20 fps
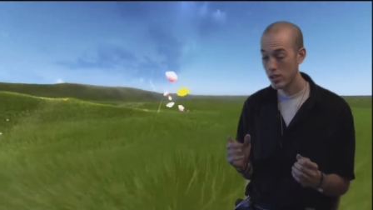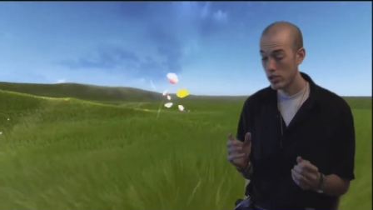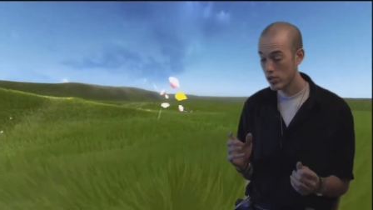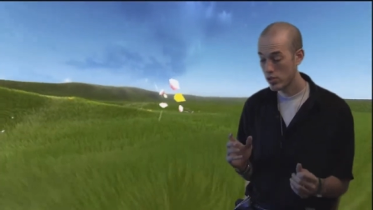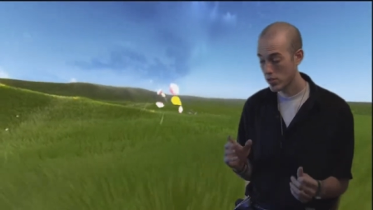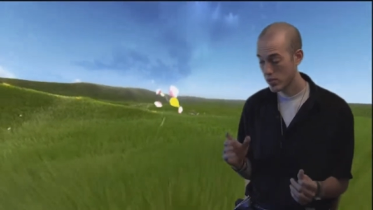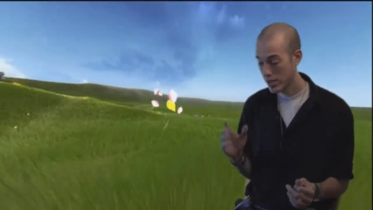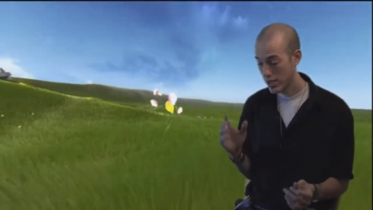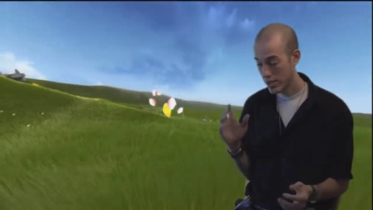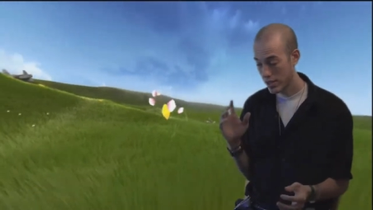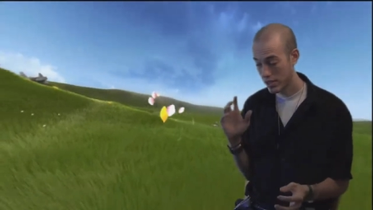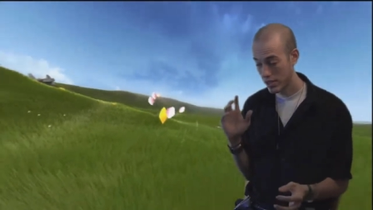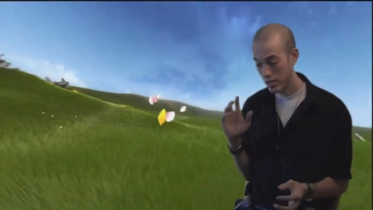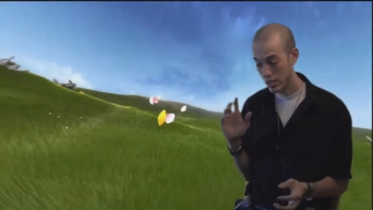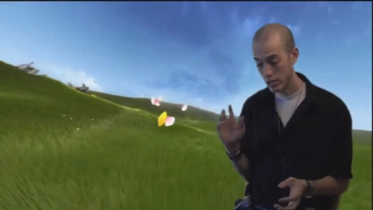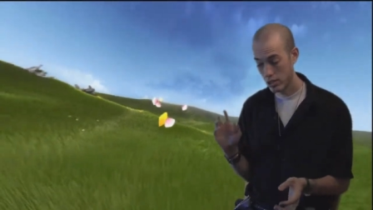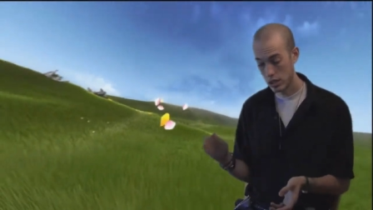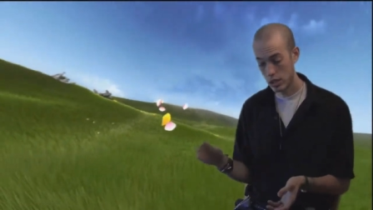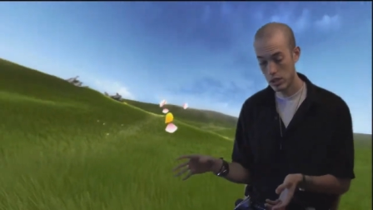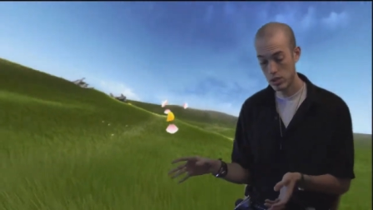You can
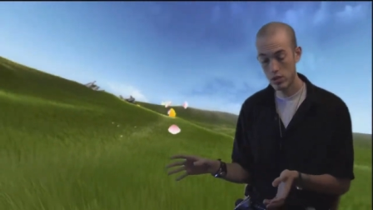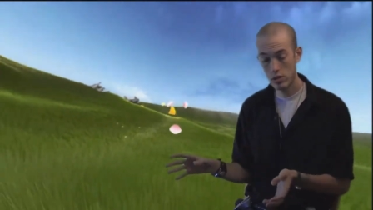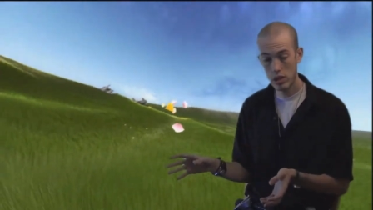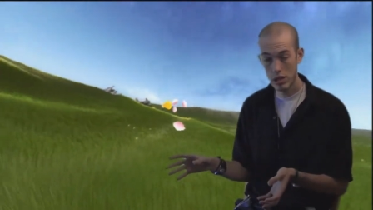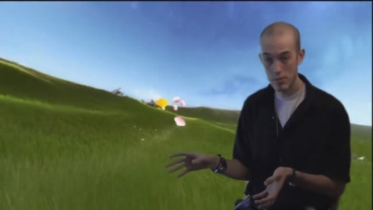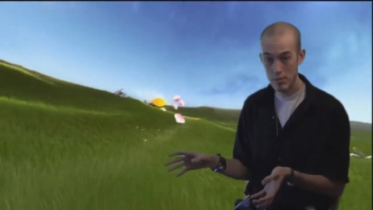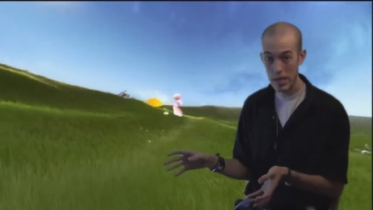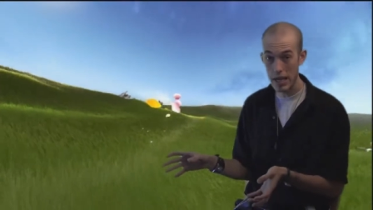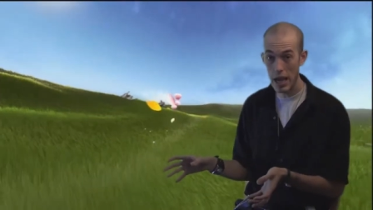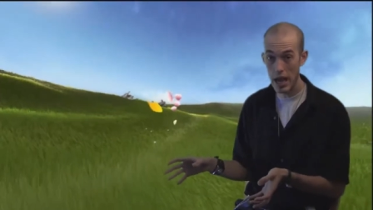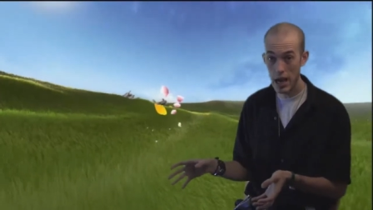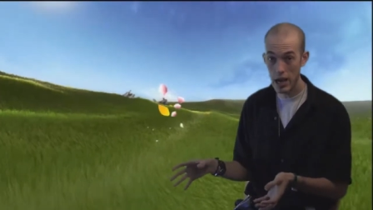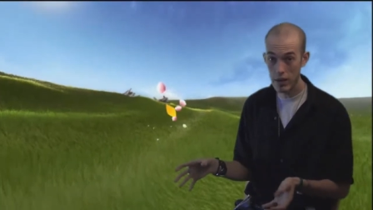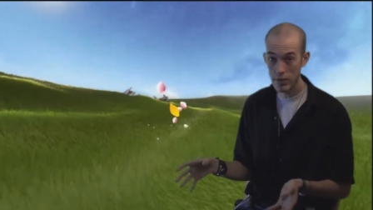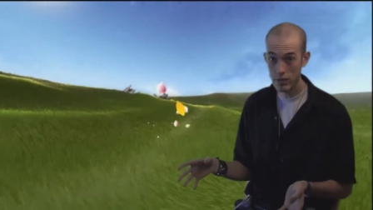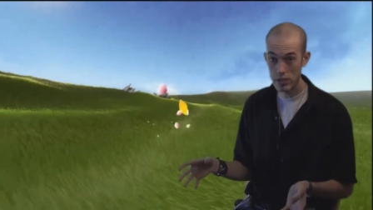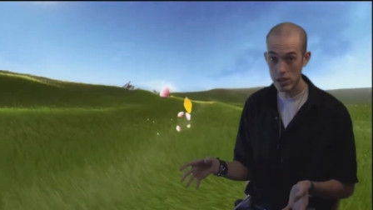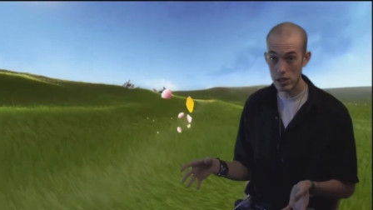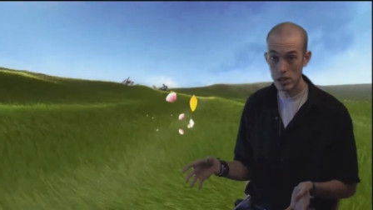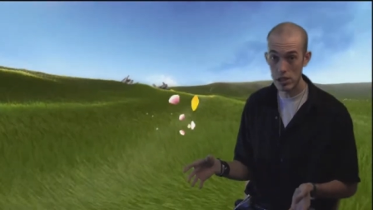literally be
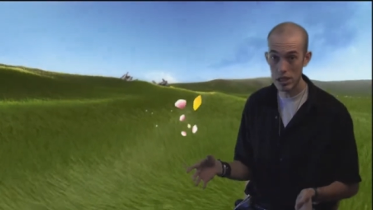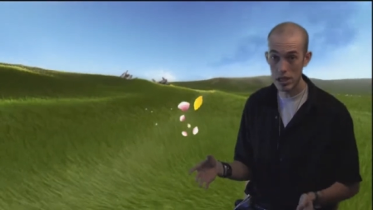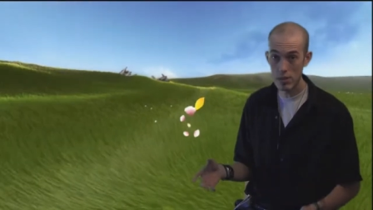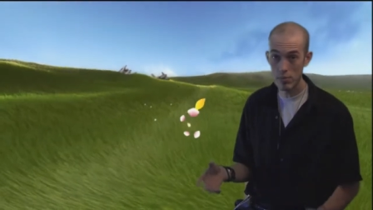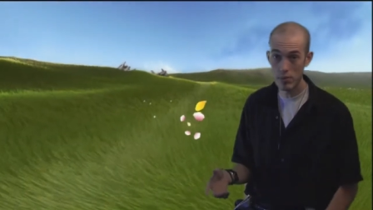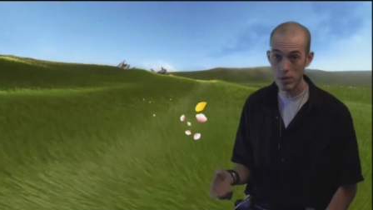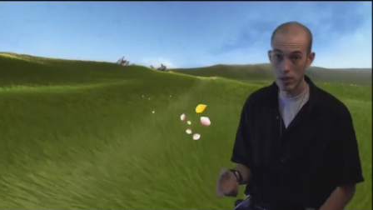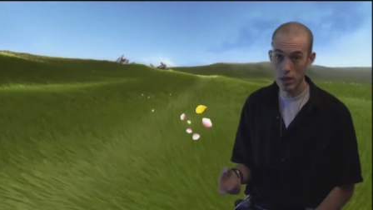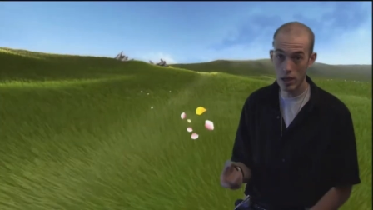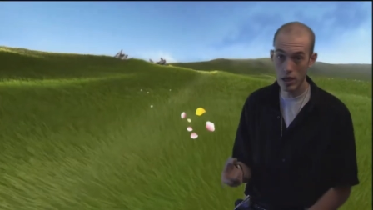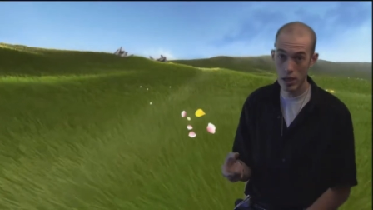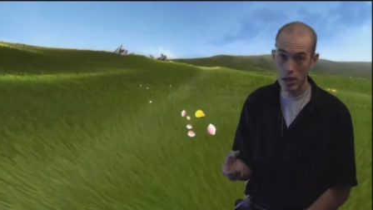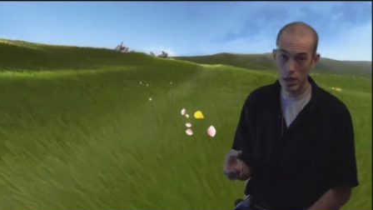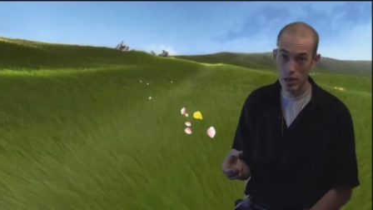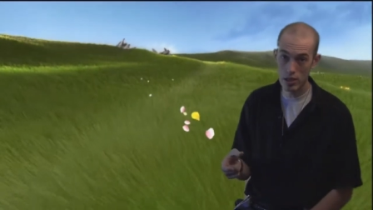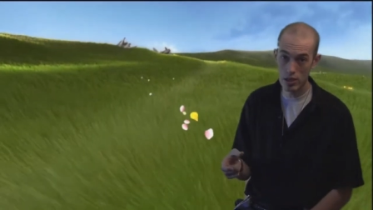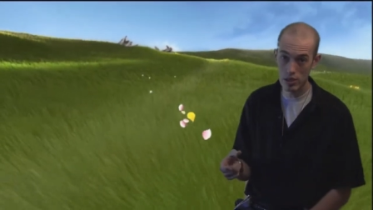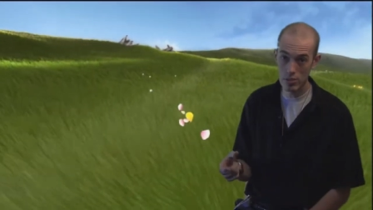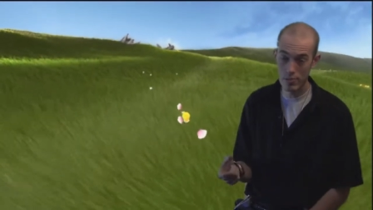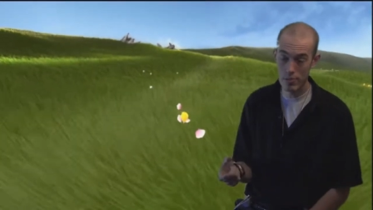half asleep
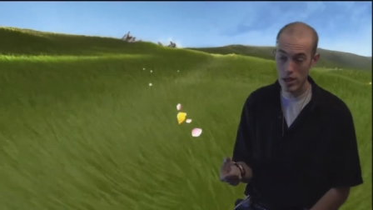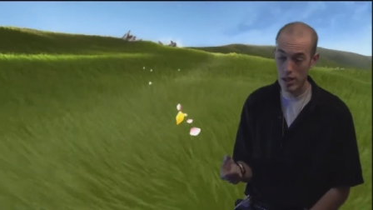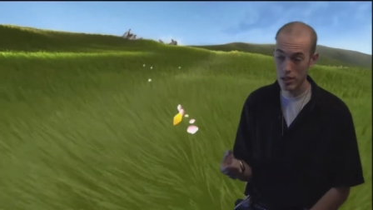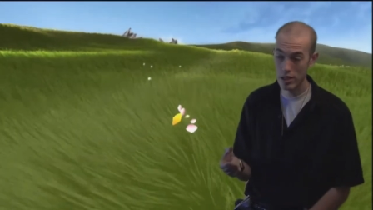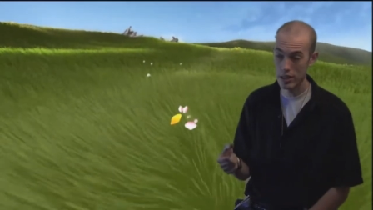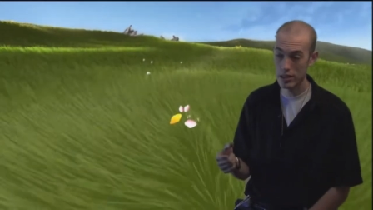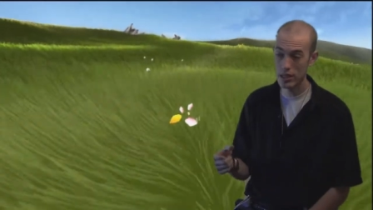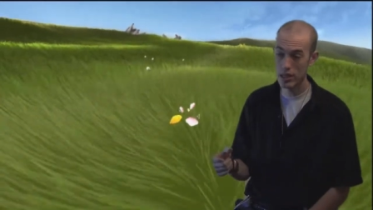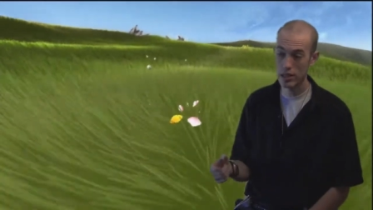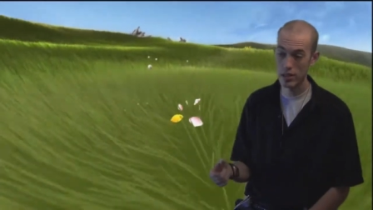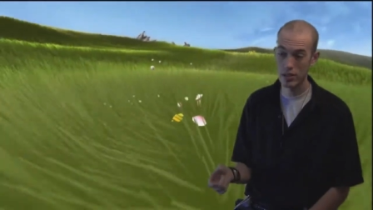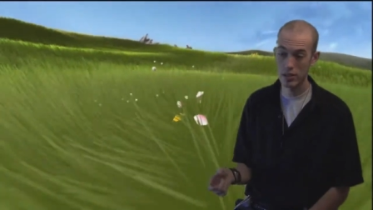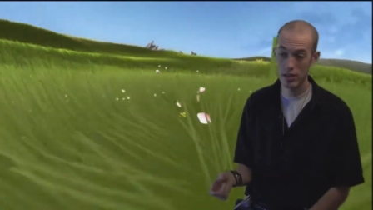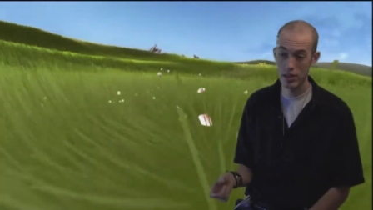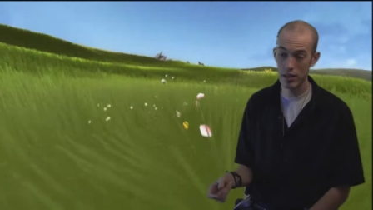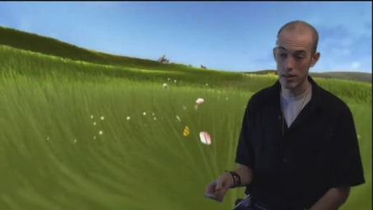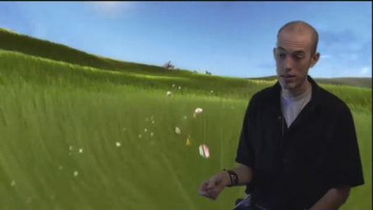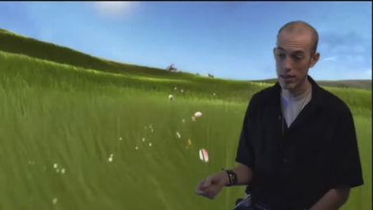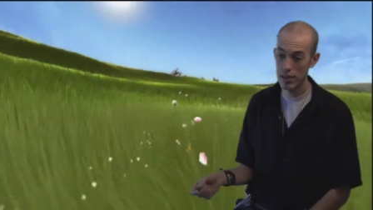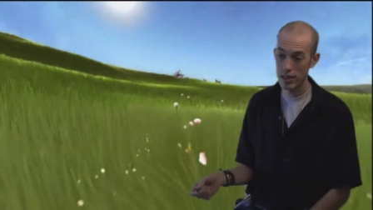and just barely tilting
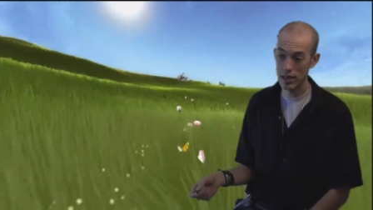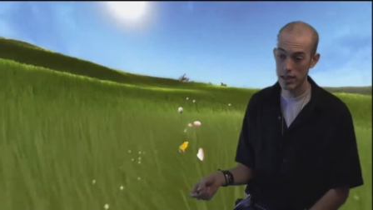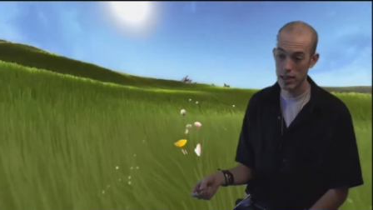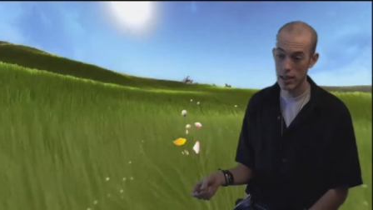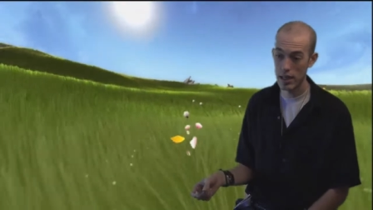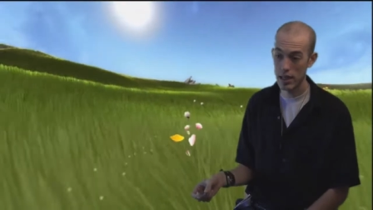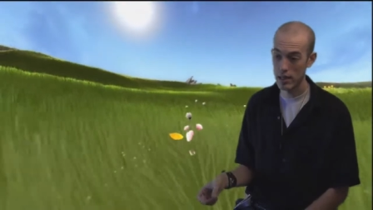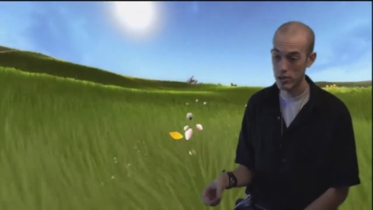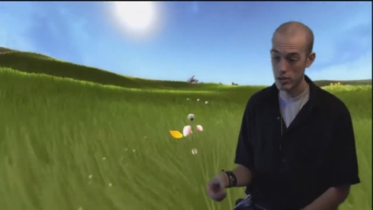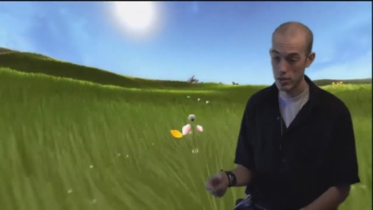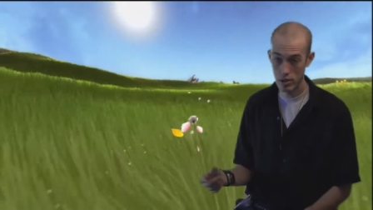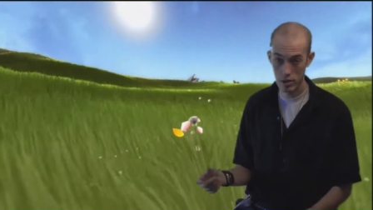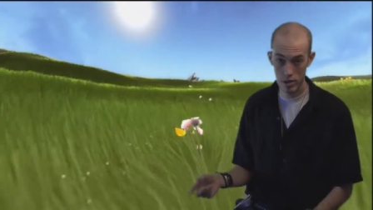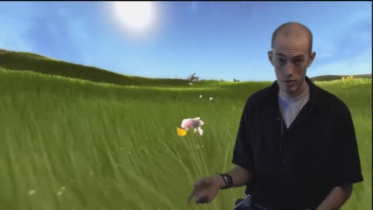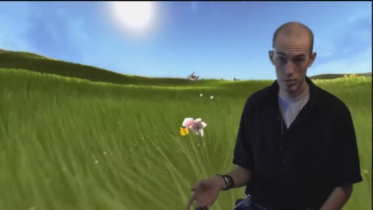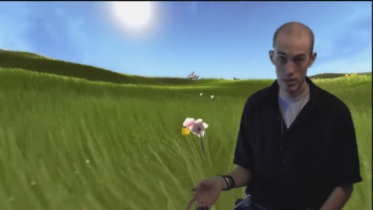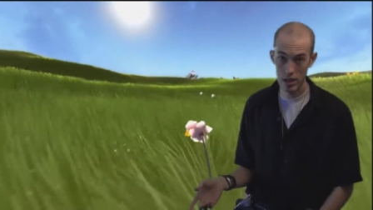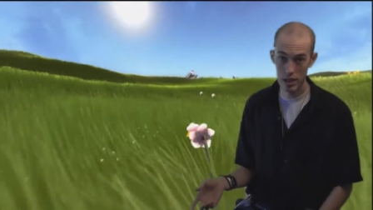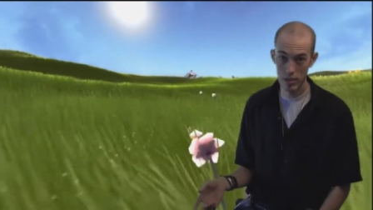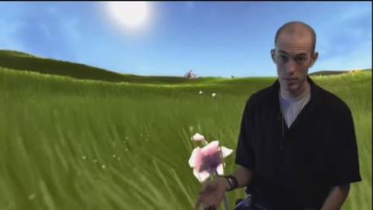that thing, and you're going
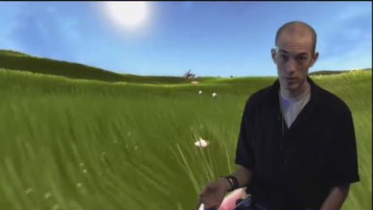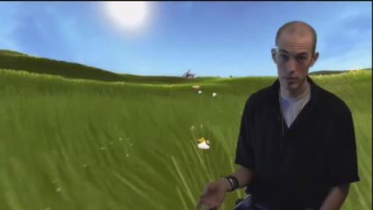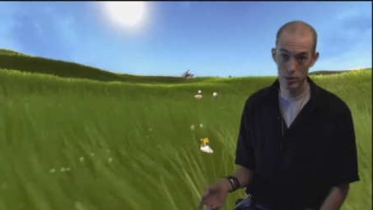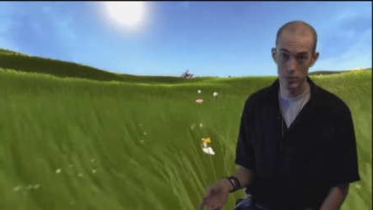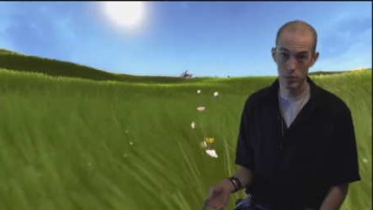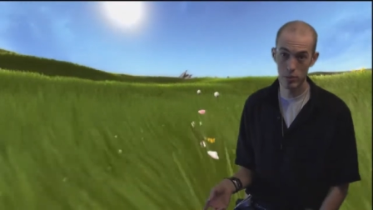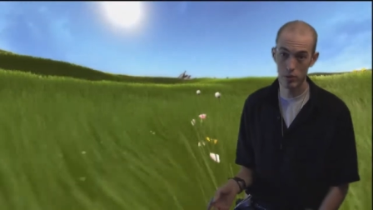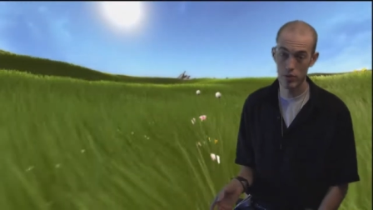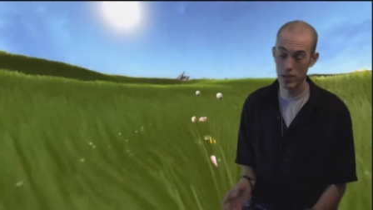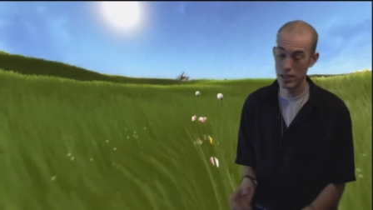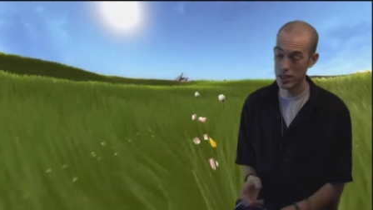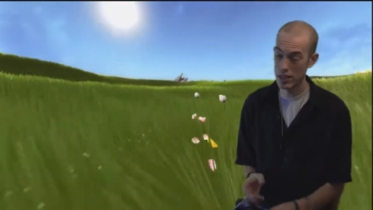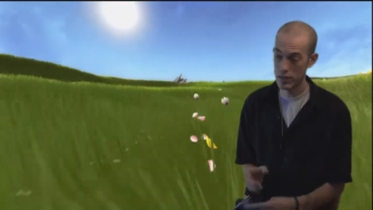to be able to move it.